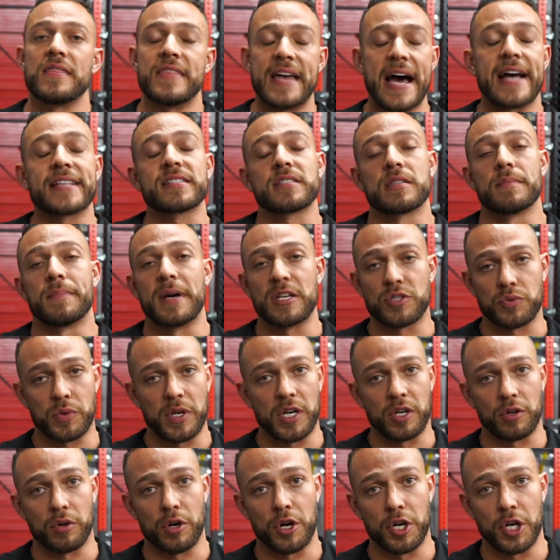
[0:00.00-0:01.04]
that's the best way
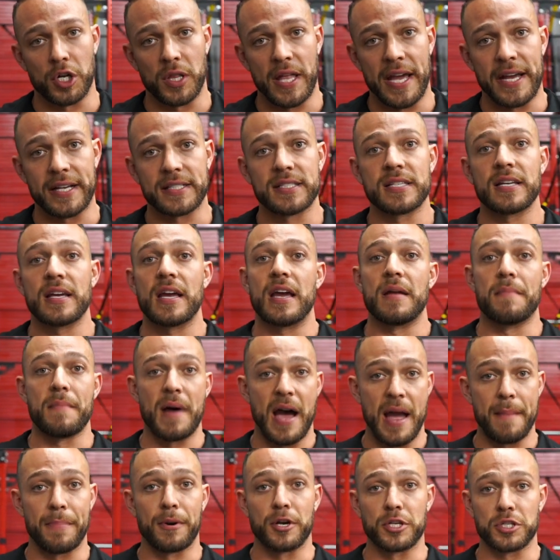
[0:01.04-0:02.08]
to grow your legs, in
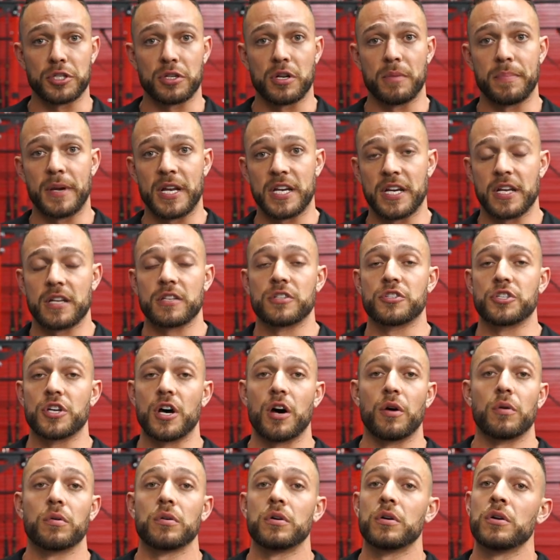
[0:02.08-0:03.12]
my personal opinion.
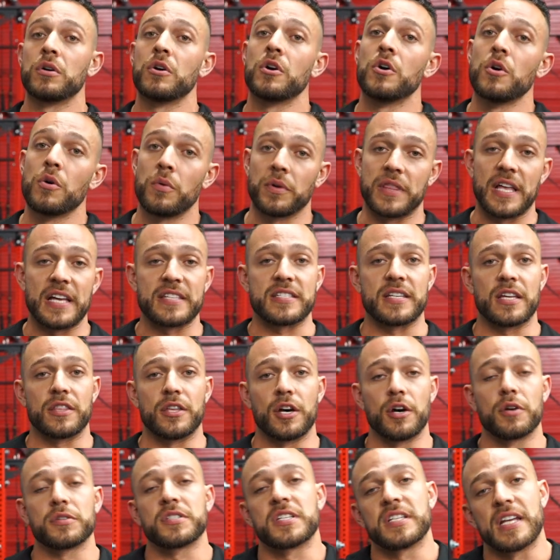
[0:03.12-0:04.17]
So, with that said
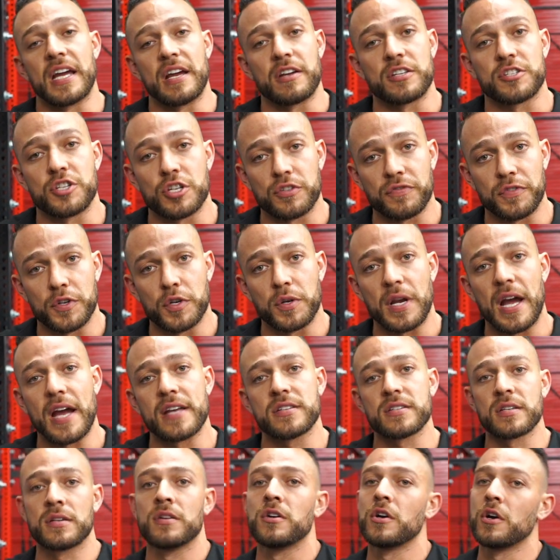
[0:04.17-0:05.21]
though, today is just for you
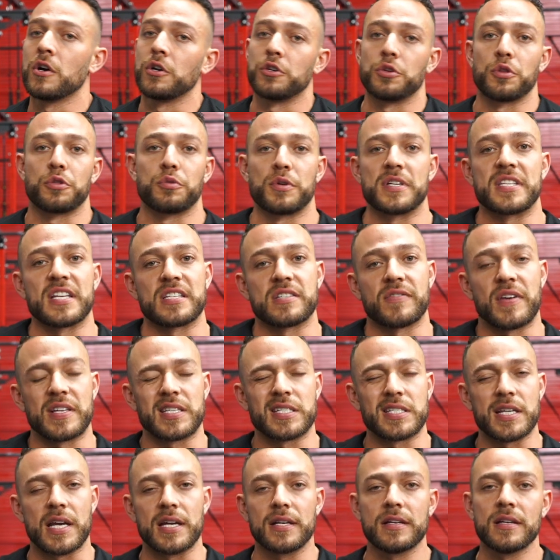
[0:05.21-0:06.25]
guys. Do three sets of eight
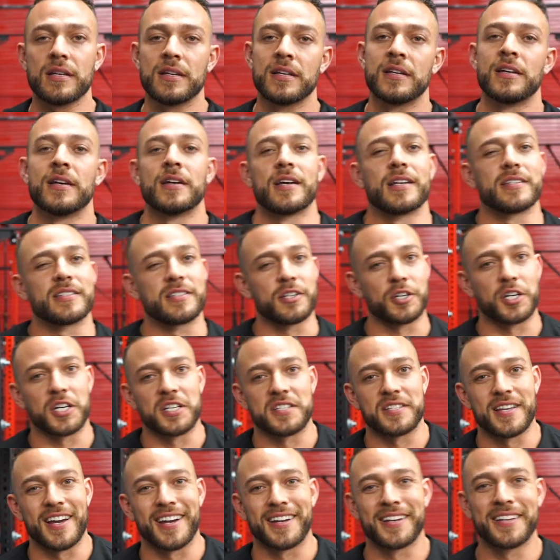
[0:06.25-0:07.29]
to 10. It's still
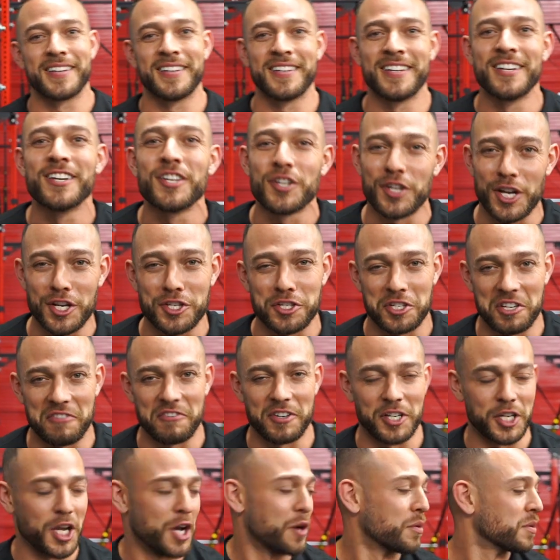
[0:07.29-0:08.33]
gonna suck. You guys should
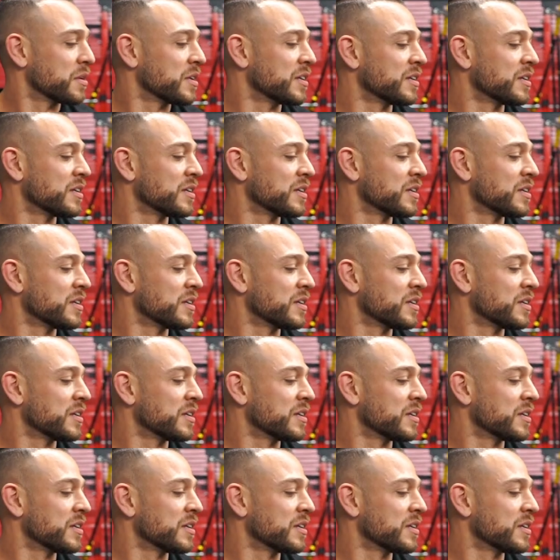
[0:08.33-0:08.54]
give it a go.